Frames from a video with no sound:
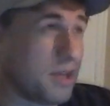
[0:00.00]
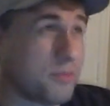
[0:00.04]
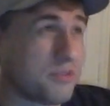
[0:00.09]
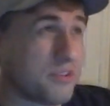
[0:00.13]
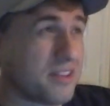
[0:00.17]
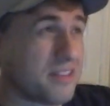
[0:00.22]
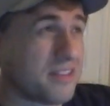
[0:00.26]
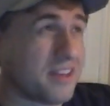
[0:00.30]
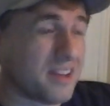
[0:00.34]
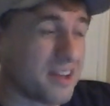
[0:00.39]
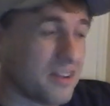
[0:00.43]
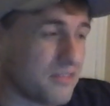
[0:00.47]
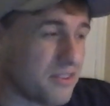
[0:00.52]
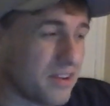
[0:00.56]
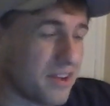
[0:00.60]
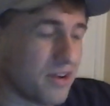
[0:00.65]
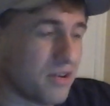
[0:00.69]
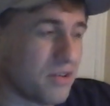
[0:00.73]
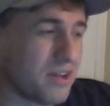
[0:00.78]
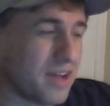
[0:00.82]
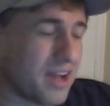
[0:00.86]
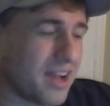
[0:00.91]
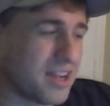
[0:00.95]
I think,
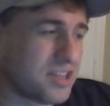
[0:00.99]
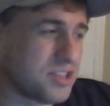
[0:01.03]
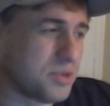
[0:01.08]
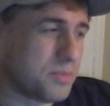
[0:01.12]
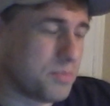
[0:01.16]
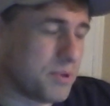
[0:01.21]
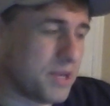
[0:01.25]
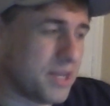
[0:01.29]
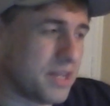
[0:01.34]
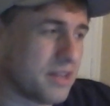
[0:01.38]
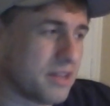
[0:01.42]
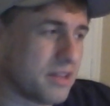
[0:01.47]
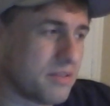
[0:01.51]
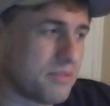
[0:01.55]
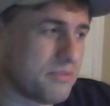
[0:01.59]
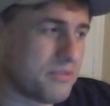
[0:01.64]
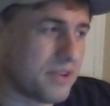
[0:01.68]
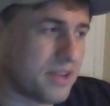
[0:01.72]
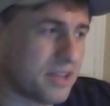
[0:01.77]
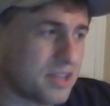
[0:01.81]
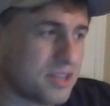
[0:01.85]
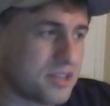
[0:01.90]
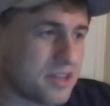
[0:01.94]
have actually beaten a
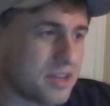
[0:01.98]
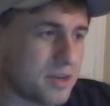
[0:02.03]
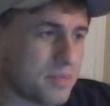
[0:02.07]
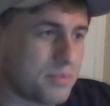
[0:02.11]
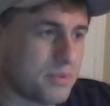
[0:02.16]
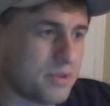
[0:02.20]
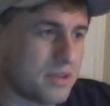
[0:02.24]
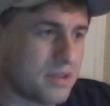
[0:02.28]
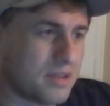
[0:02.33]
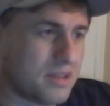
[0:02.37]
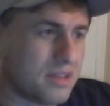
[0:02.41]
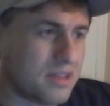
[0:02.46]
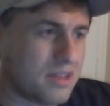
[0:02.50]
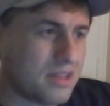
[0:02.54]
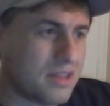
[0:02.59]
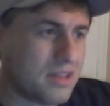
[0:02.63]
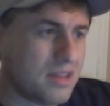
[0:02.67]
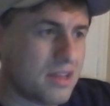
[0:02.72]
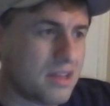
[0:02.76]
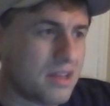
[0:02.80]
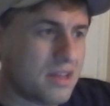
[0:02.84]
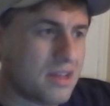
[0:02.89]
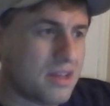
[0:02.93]
defending champion
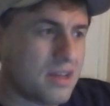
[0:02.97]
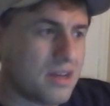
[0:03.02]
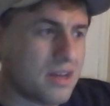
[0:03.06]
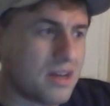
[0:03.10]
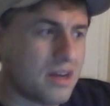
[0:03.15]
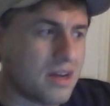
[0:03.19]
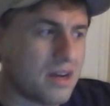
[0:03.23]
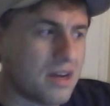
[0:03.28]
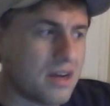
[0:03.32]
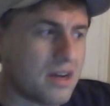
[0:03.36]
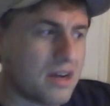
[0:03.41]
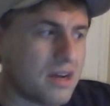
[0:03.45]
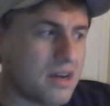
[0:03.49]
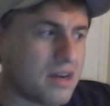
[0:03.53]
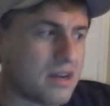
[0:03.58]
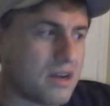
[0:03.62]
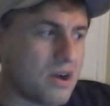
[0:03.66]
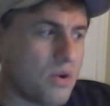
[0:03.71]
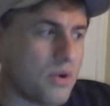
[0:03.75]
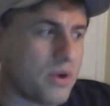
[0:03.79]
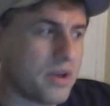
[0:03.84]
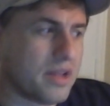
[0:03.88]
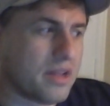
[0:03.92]

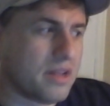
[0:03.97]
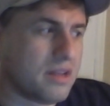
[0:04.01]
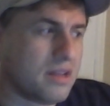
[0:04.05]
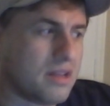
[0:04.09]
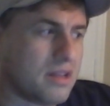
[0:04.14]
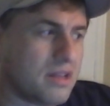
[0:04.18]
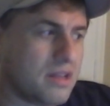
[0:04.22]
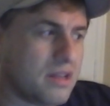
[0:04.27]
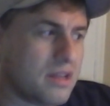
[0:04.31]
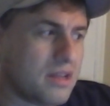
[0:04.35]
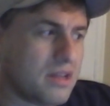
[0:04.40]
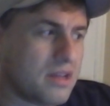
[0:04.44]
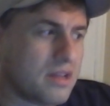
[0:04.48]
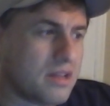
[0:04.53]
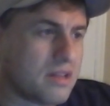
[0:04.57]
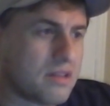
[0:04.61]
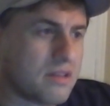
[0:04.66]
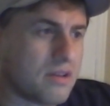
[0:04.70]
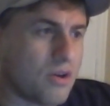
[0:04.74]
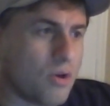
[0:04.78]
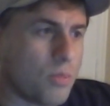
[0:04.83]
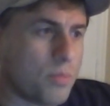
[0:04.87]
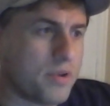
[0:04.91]
going in
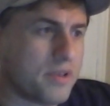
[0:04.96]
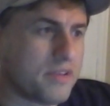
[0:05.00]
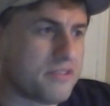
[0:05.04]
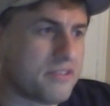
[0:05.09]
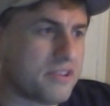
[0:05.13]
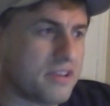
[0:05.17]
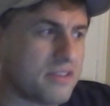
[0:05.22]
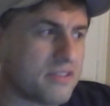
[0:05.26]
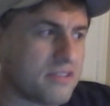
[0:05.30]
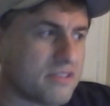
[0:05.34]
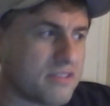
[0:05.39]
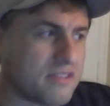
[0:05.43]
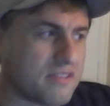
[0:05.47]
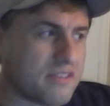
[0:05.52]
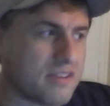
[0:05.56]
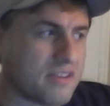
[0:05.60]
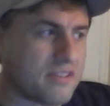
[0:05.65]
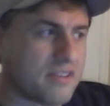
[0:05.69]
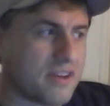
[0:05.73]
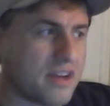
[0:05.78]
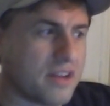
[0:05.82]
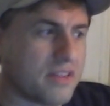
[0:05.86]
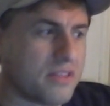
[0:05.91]
to open the season since
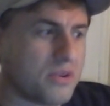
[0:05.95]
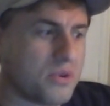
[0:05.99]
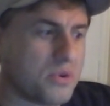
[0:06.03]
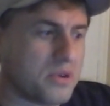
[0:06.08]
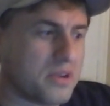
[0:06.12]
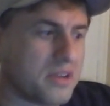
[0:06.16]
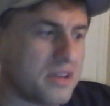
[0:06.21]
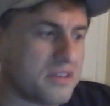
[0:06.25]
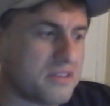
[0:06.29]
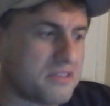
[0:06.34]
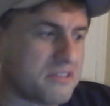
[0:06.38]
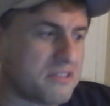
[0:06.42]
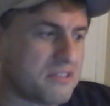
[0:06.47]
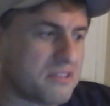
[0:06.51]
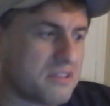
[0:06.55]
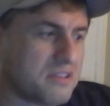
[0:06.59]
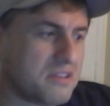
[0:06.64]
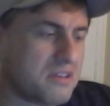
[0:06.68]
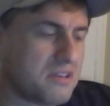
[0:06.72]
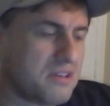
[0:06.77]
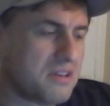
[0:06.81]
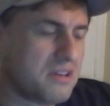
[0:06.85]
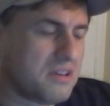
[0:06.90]
they started doing this.
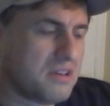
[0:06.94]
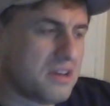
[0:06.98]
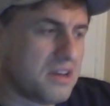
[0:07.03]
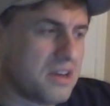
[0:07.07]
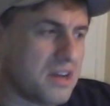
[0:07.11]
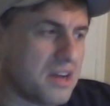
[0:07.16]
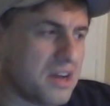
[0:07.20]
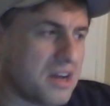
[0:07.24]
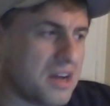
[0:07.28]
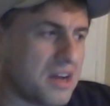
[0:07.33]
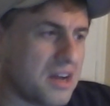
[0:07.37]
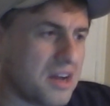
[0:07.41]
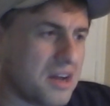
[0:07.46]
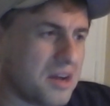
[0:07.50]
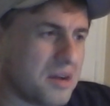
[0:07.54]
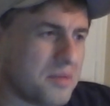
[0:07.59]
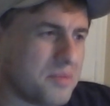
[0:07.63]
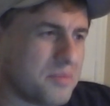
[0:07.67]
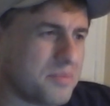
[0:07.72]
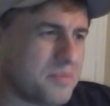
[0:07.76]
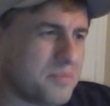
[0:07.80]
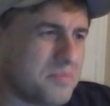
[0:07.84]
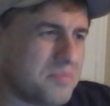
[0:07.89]

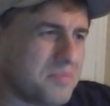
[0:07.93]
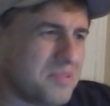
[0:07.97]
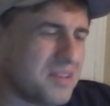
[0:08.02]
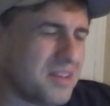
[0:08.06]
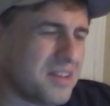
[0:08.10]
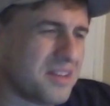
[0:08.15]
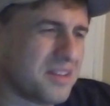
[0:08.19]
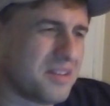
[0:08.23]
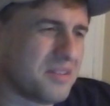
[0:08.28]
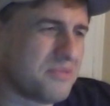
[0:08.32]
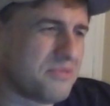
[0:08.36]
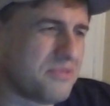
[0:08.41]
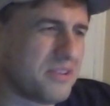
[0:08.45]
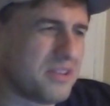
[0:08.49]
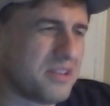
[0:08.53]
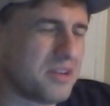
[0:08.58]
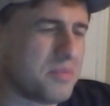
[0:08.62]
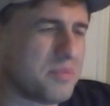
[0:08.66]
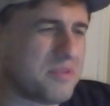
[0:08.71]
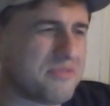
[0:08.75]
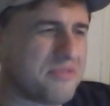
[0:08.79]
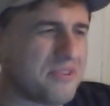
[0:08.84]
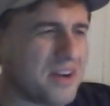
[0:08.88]
And
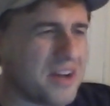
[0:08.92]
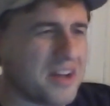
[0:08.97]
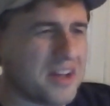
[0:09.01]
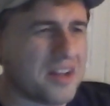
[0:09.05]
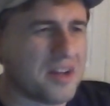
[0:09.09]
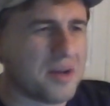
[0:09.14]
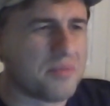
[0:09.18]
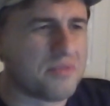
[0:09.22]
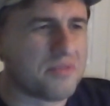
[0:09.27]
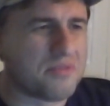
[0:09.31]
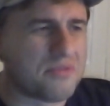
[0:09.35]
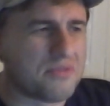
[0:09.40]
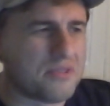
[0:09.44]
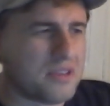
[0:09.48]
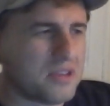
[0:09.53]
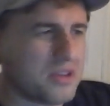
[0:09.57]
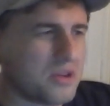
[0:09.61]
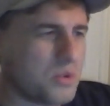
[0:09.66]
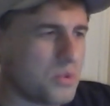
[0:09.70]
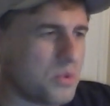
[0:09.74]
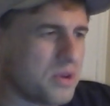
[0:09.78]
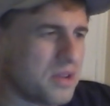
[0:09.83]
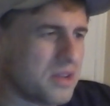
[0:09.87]
Philly will be fired up, so
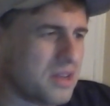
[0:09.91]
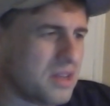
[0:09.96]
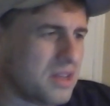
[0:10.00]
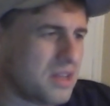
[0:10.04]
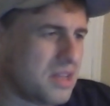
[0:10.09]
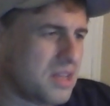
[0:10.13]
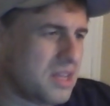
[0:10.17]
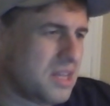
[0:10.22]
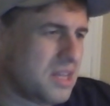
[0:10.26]
Philly will win.